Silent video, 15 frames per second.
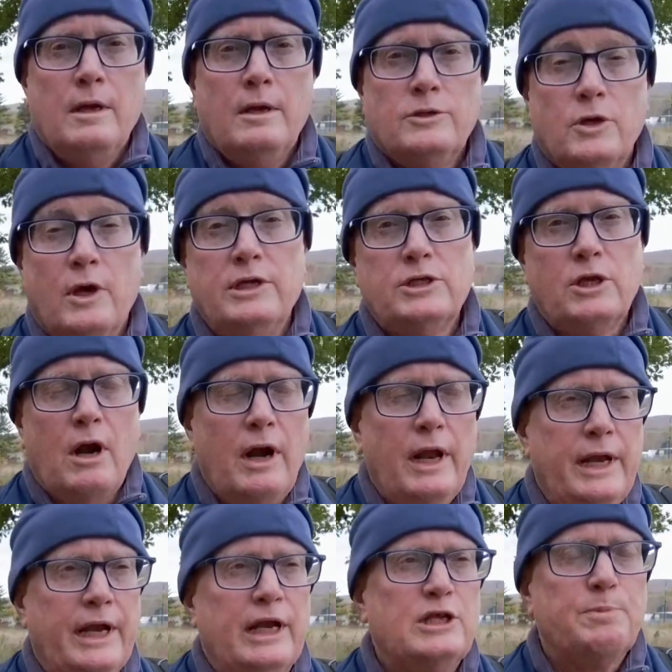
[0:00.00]
So I
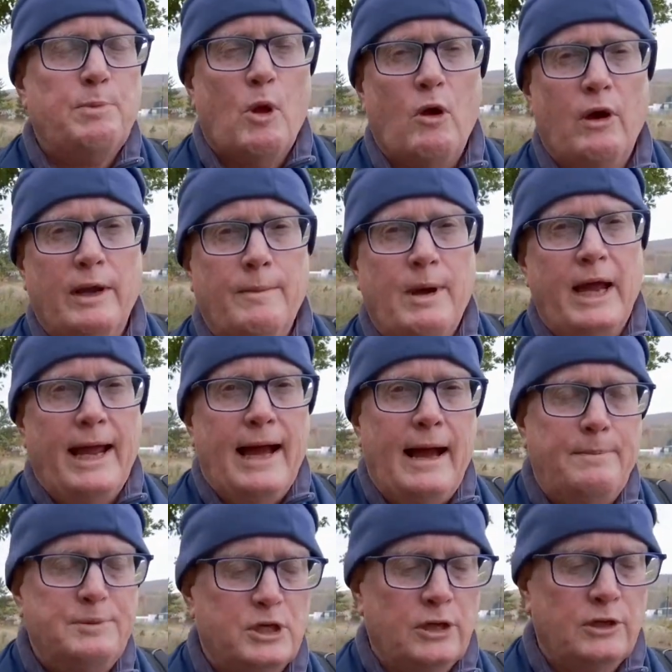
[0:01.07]
started exploring my
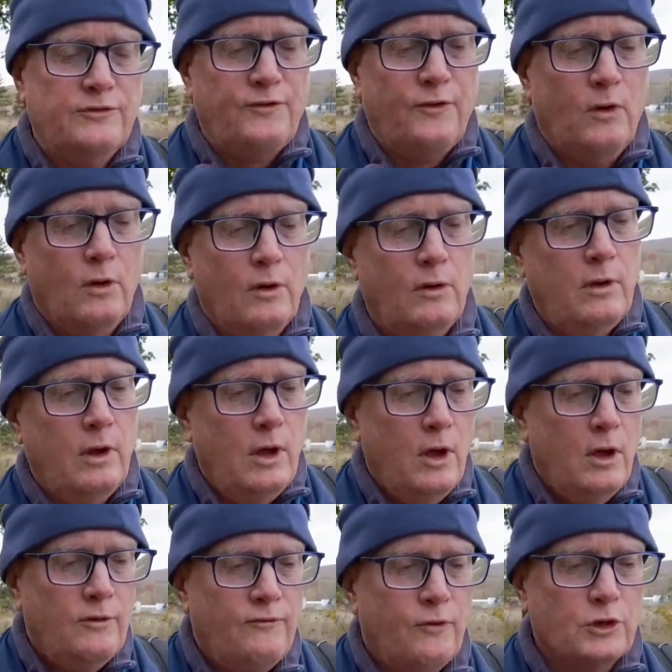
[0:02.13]
options
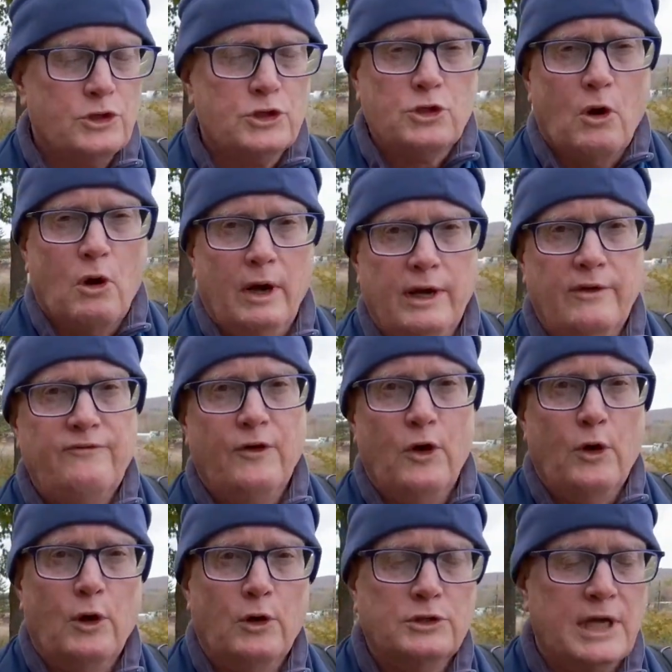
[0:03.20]
for storing
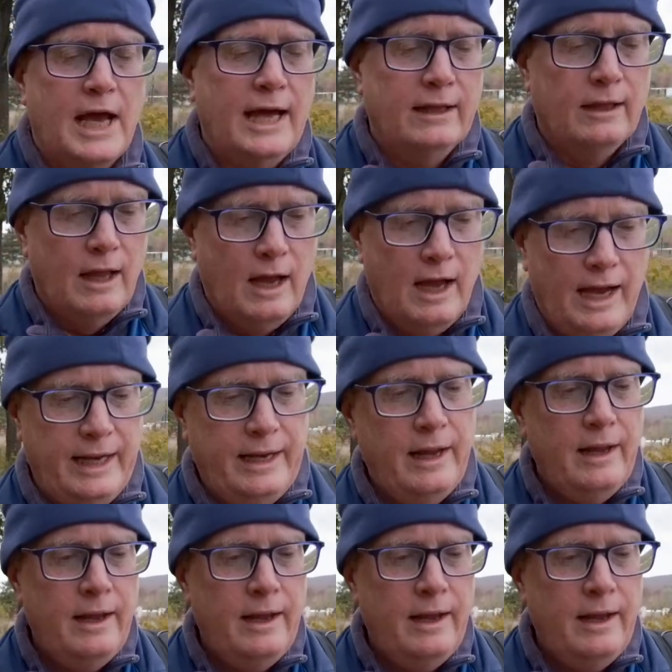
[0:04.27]
photos online,